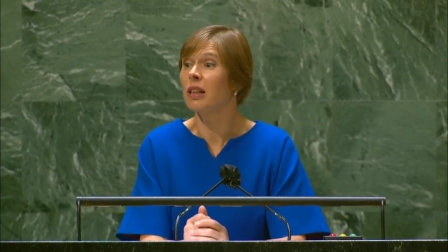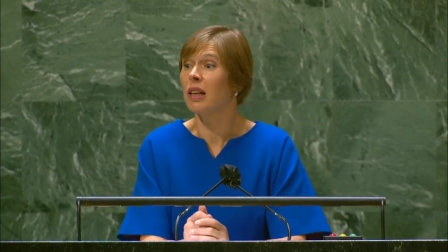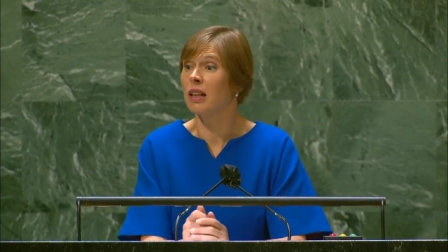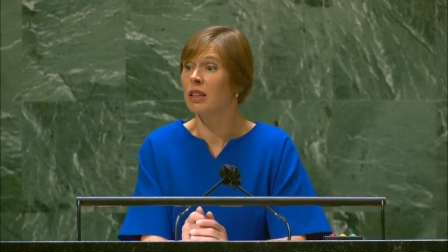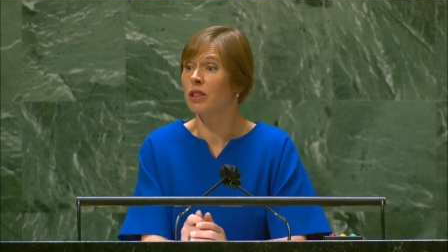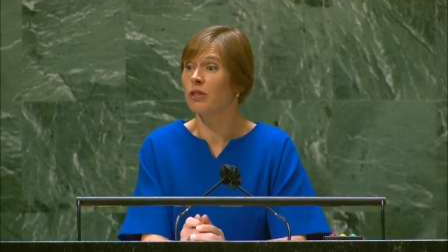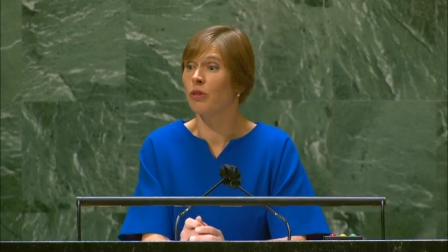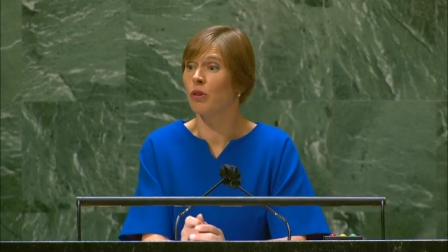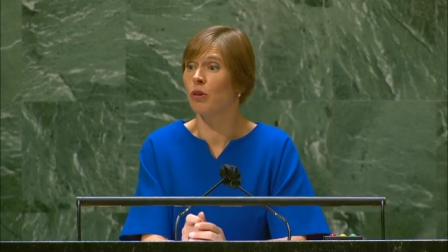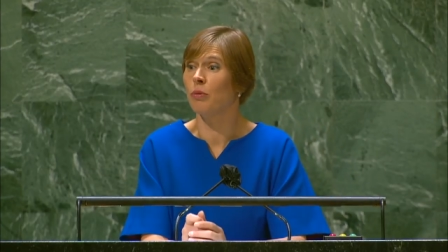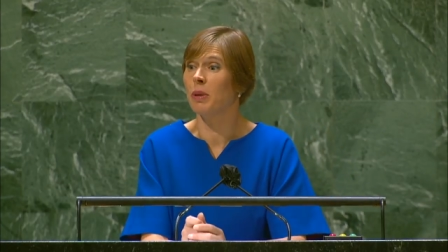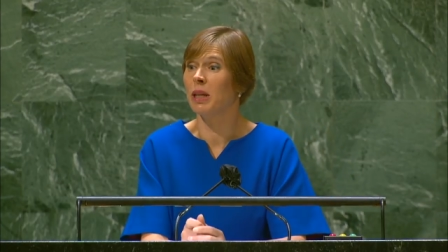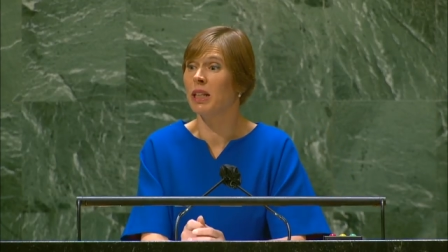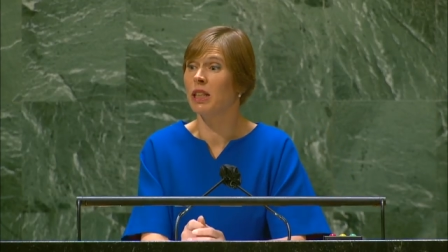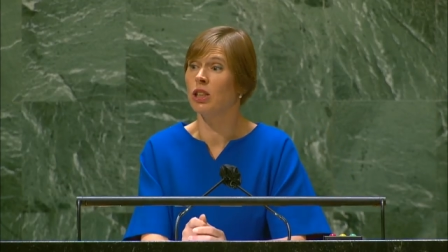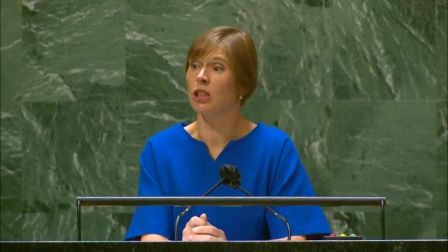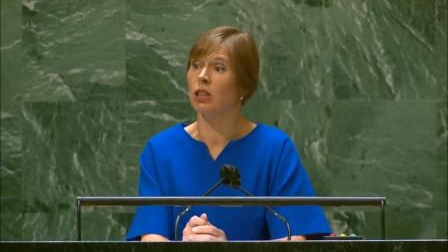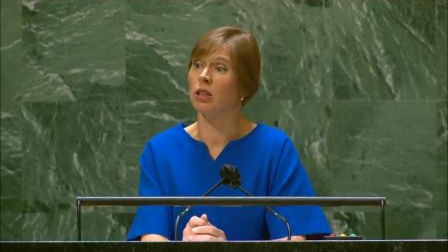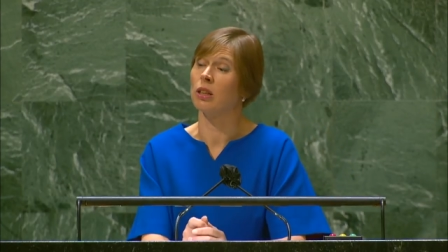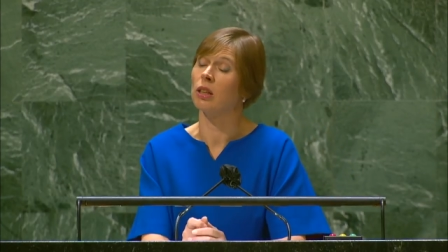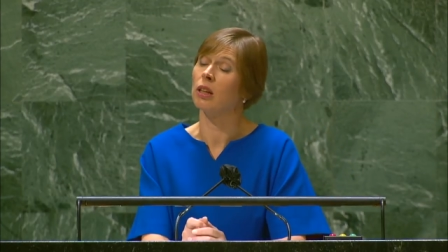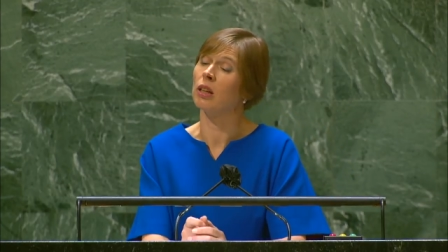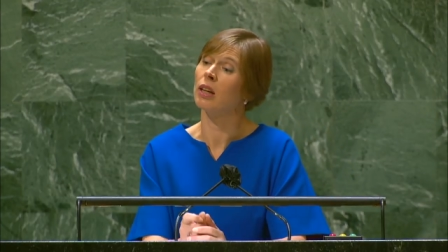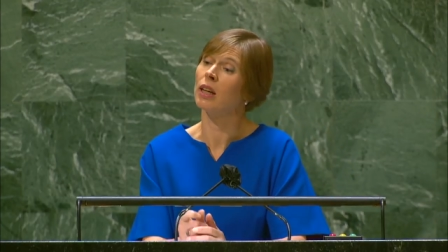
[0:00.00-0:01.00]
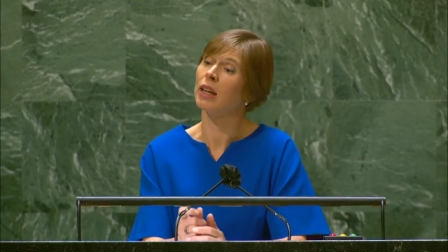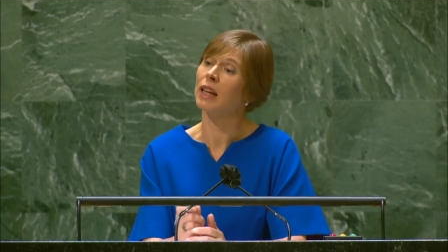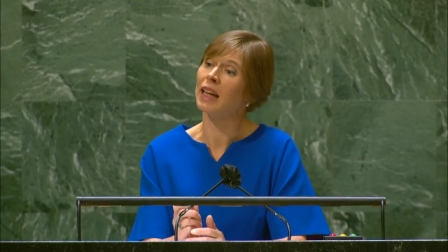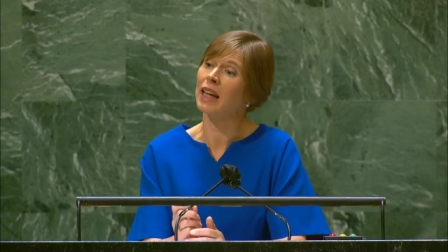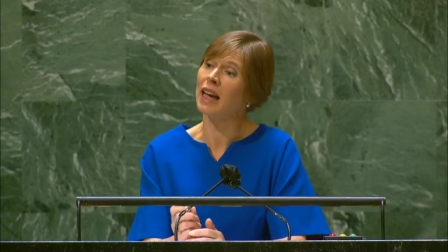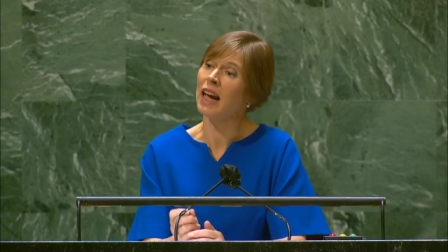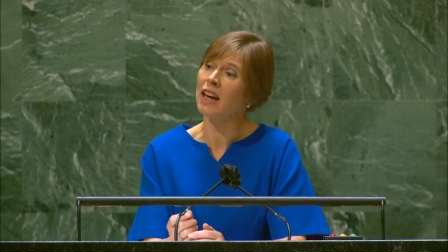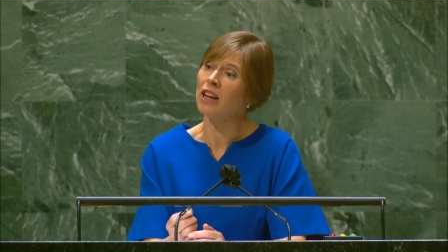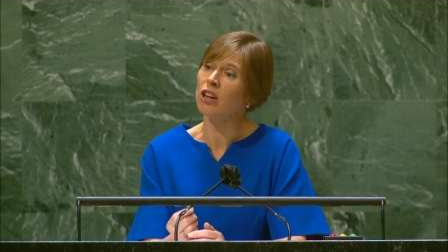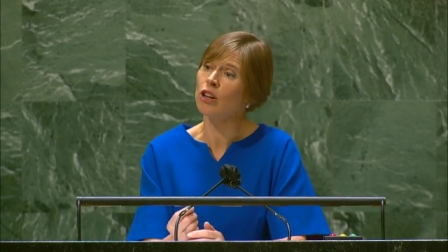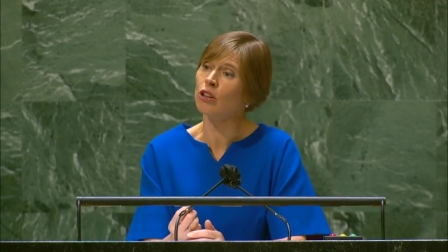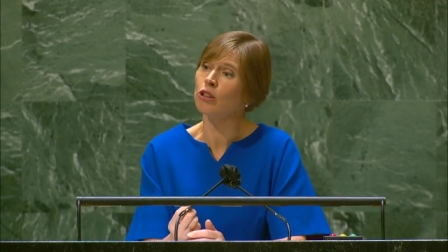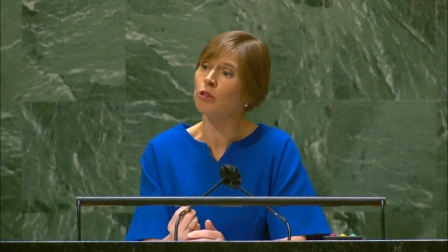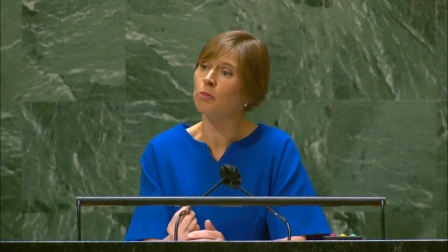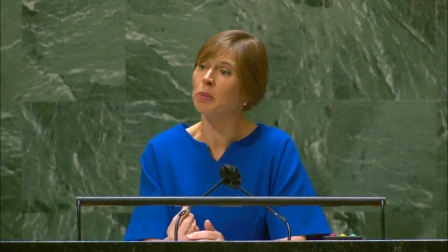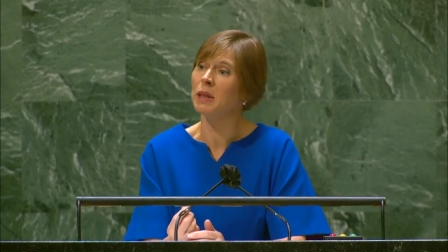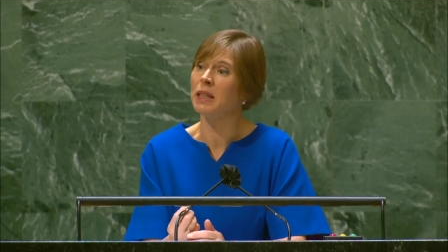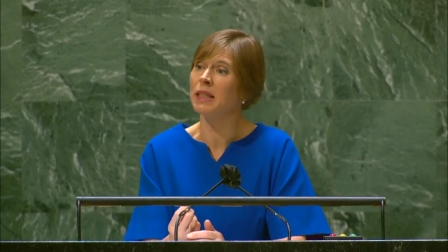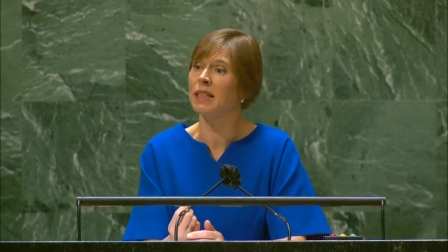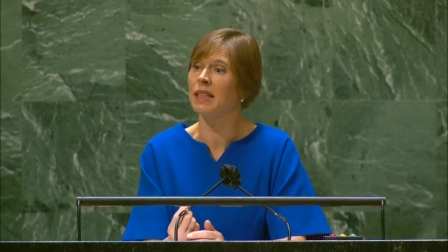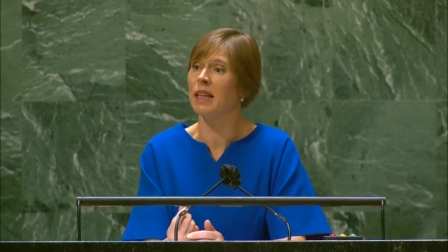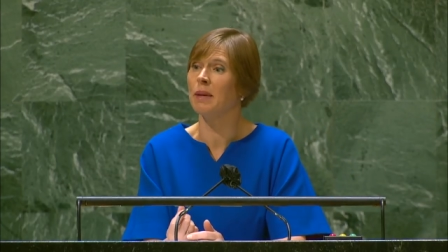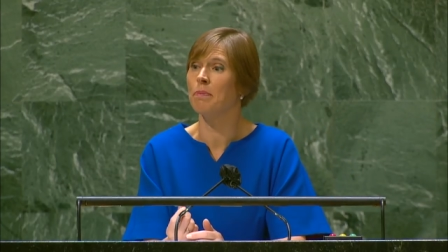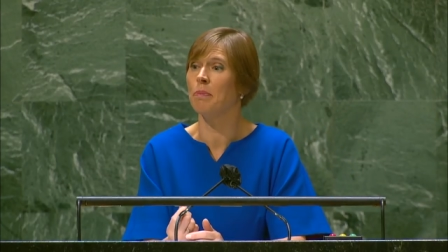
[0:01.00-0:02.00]
transformation cannot
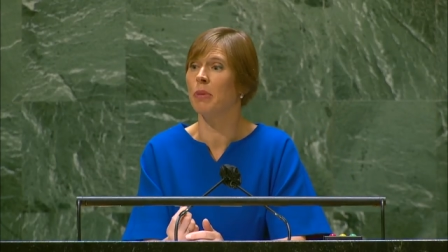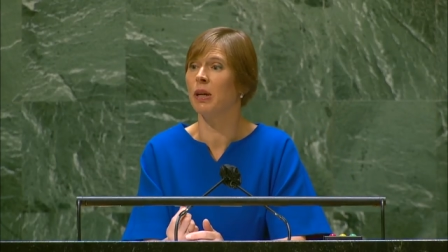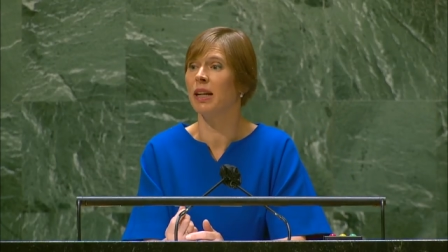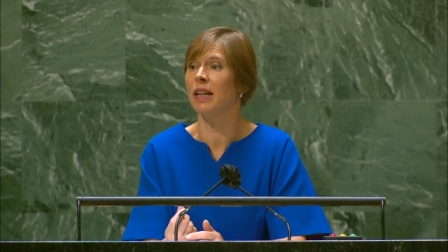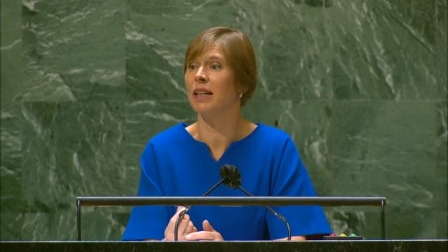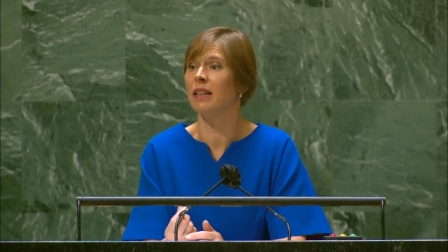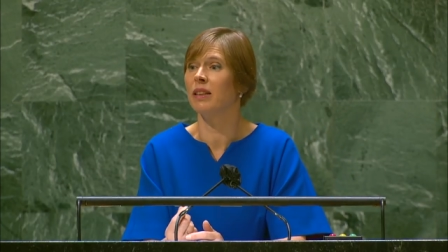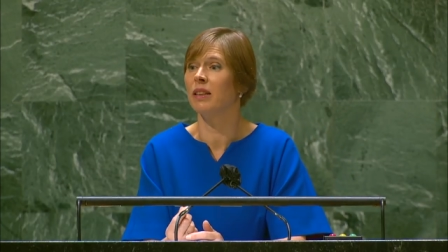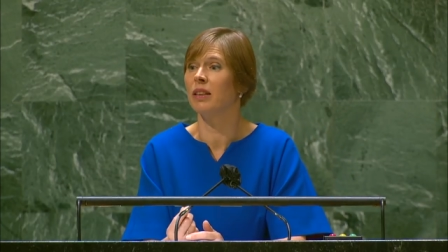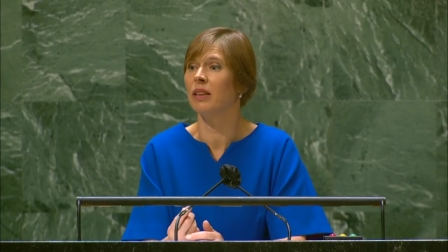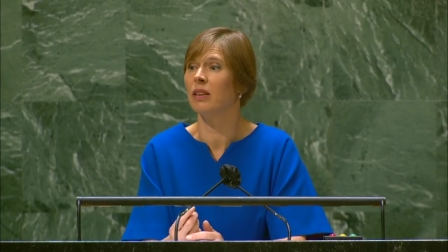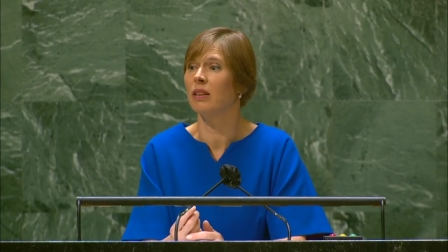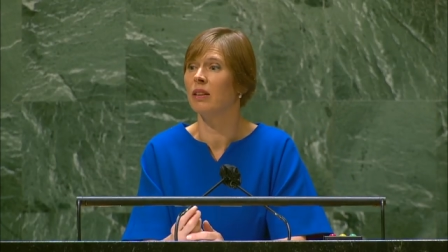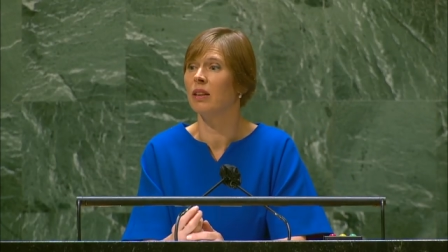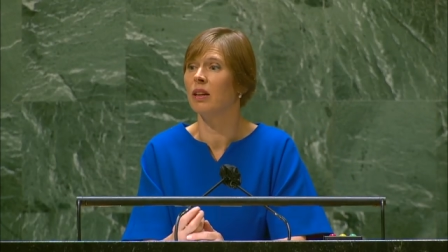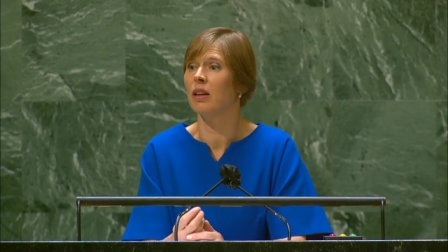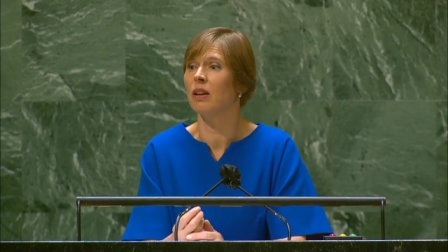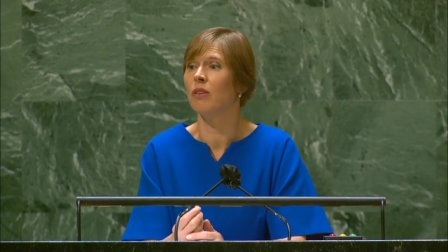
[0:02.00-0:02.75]
be separated